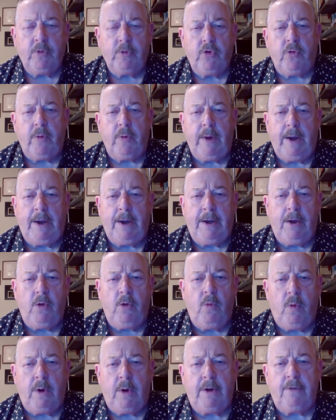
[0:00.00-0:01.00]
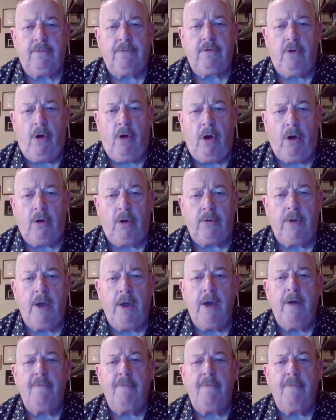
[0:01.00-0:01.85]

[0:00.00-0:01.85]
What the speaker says: creating what is called